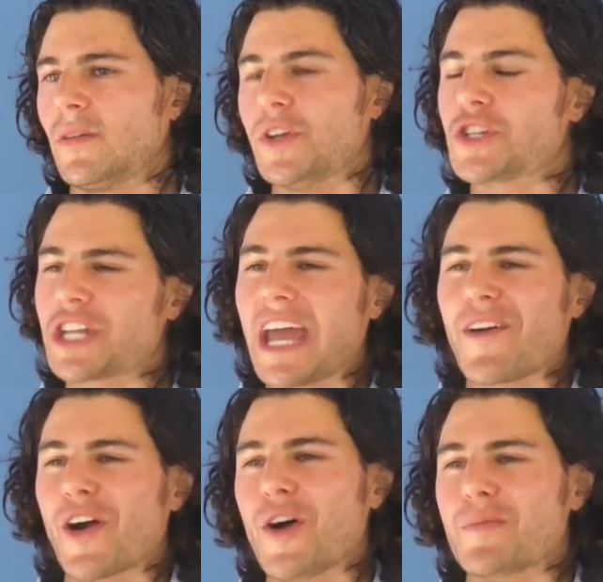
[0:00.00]
We
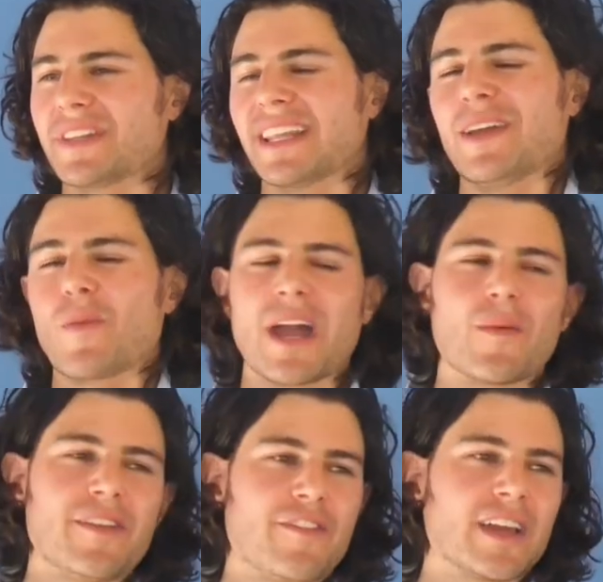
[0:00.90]
share openly where
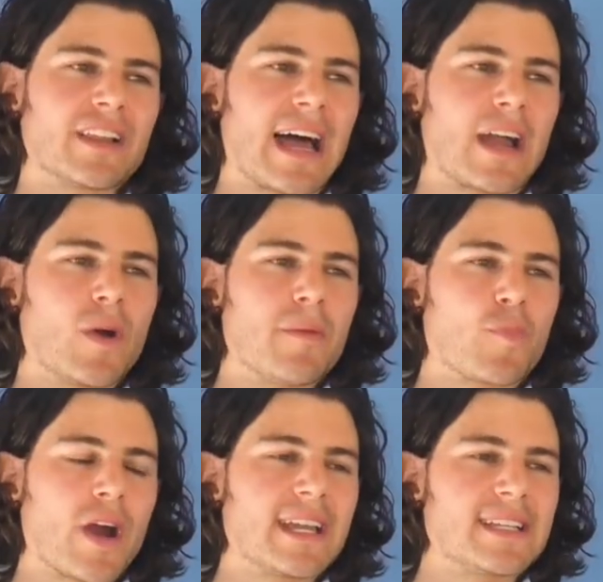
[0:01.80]
we feel like we're
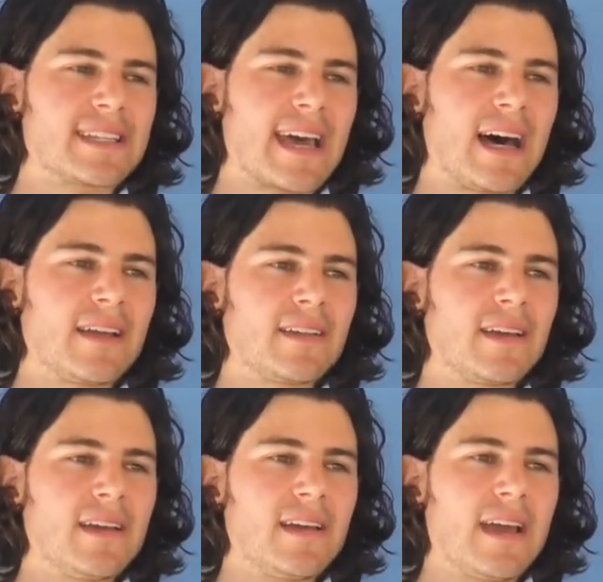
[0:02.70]
breaking down,
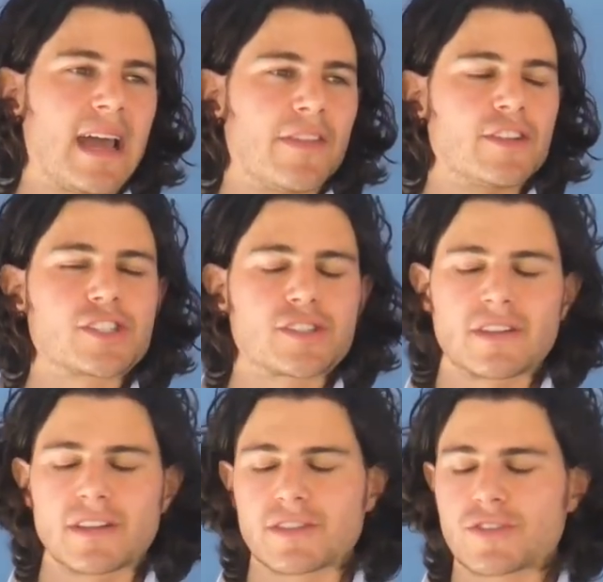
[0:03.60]
and this,
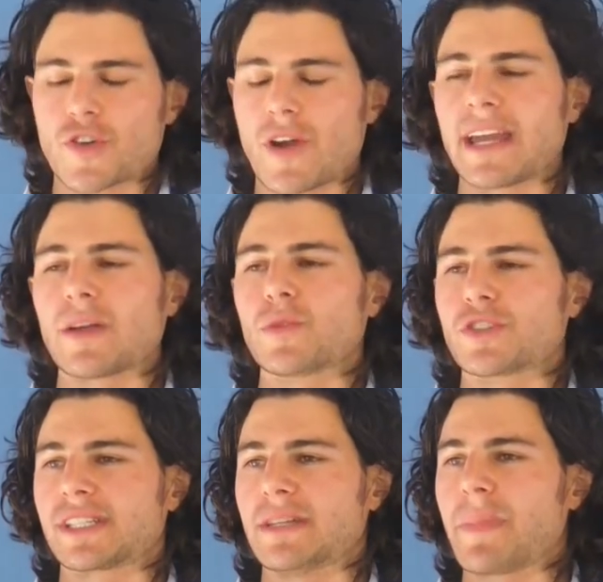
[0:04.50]
the trainer will
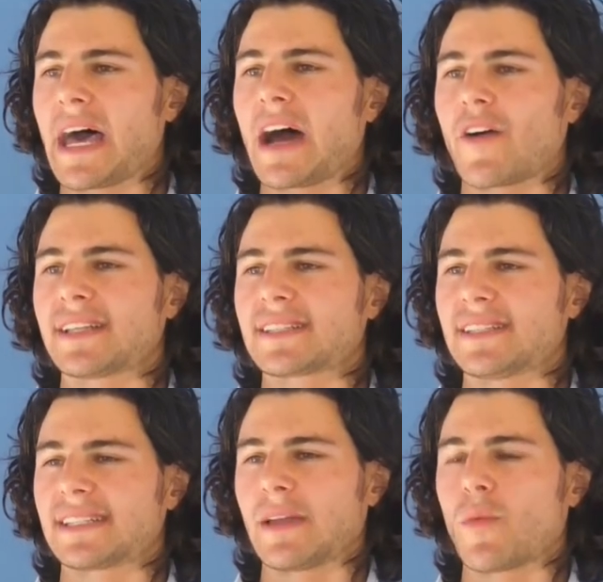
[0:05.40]
just empower us to
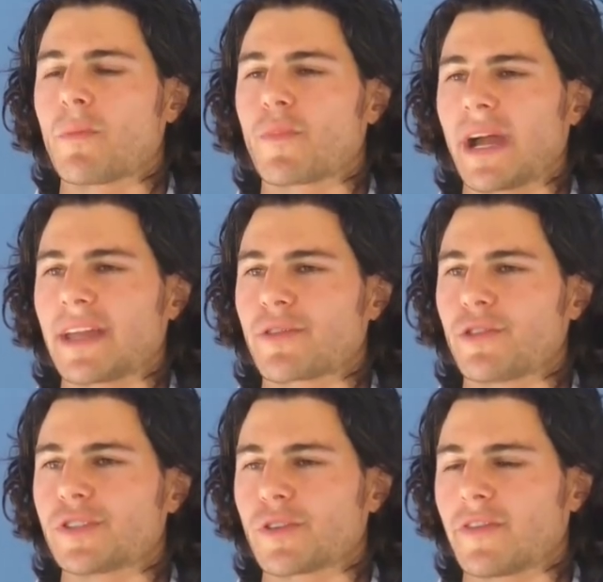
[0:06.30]
see what
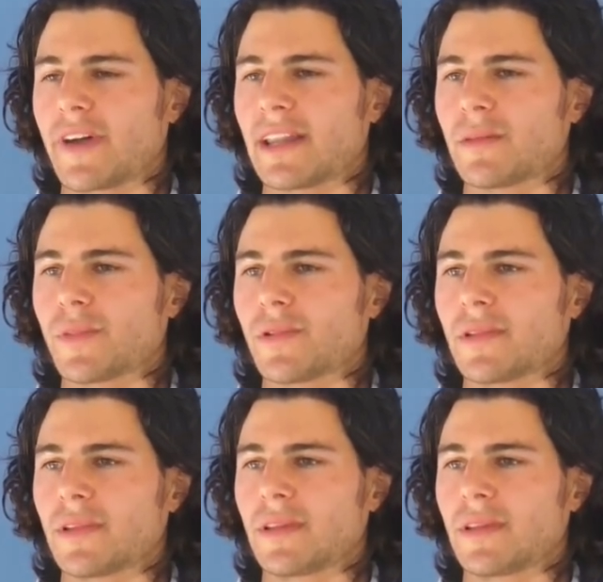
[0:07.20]
breakthroughs are available.